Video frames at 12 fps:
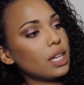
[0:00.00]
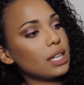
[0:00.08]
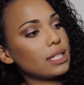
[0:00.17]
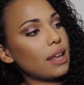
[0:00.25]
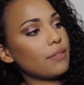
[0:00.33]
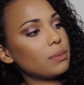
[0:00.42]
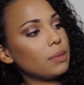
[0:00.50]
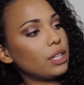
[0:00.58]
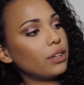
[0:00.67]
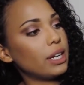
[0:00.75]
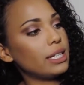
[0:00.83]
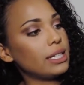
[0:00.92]
It doesn't have to be
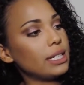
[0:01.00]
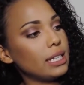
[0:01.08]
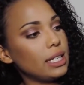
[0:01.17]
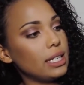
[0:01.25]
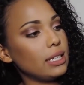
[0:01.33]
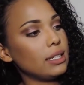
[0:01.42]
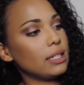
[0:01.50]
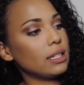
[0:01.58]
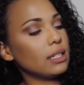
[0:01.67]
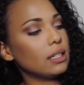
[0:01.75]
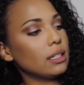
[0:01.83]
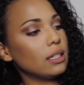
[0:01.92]
crazy neat,
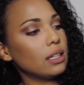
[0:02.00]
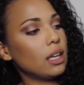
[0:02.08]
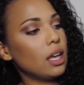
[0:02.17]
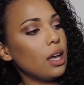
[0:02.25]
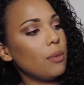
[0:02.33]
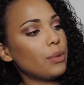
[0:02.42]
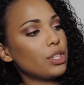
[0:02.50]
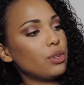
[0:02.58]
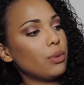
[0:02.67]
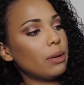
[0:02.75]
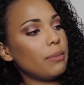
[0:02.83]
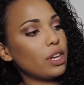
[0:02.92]
but
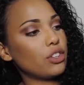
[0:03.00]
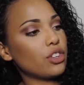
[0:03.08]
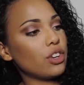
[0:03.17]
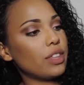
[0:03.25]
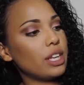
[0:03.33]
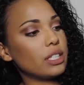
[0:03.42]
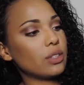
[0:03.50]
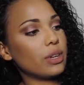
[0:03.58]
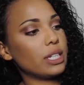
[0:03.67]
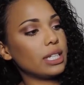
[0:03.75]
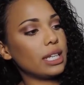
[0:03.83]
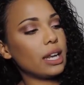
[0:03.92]
you wanna make sure that it's
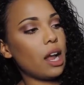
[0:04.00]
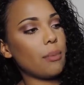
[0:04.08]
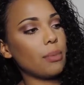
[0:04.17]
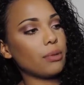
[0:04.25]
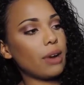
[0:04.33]
going to get up